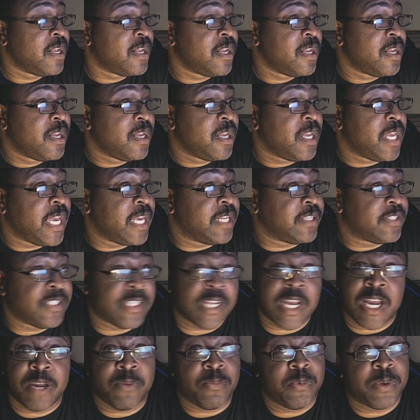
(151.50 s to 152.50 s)
and
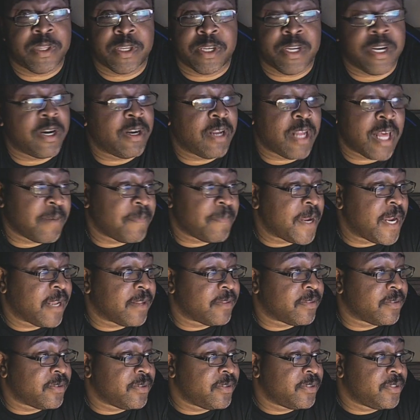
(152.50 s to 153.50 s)
signed with the Carolina
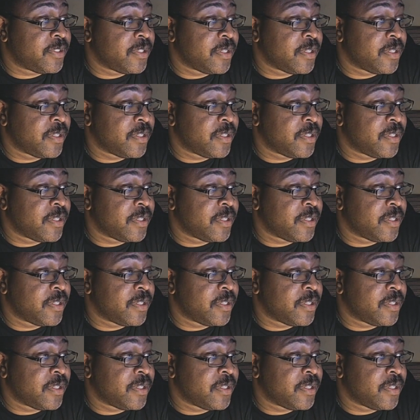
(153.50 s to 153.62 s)
Panthers.